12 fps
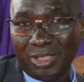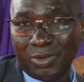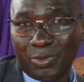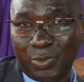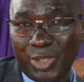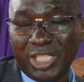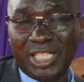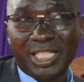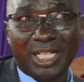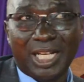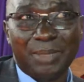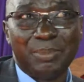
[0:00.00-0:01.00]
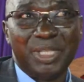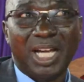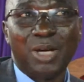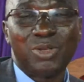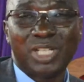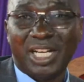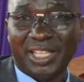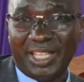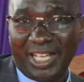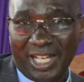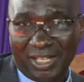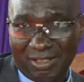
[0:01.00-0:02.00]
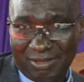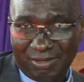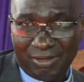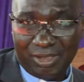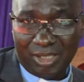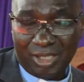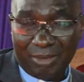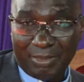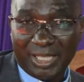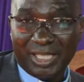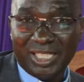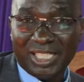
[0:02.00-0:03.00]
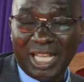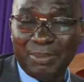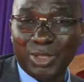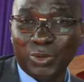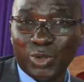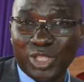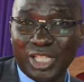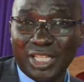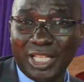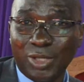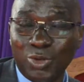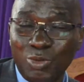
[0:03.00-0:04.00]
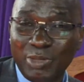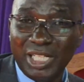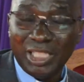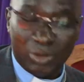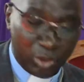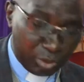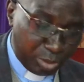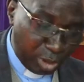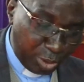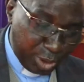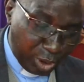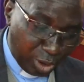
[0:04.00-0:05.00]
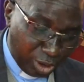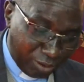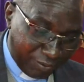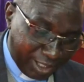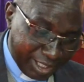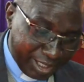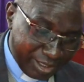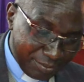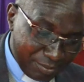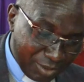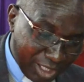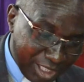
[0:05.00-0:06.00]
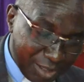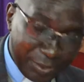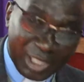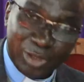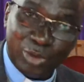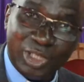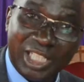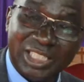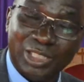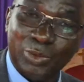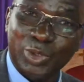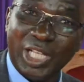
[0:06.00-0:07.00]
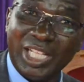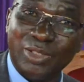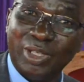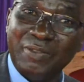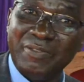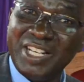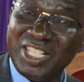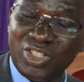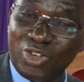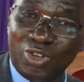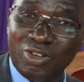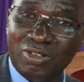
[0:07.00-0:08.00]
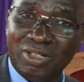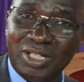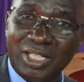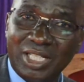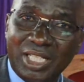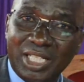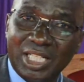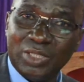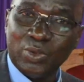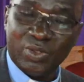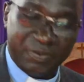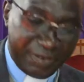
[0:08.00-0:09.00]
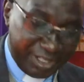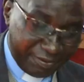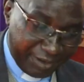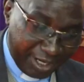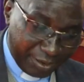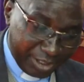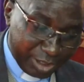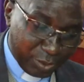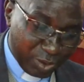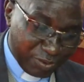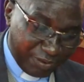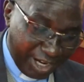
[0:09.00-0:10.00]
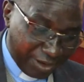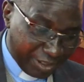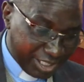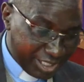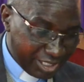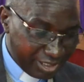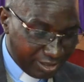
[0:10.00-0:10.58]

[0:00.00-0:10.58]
Weed can be outside there. But this time it was in the loom and it was blowing all over, and we are told that it was actually very strong. It was very violent.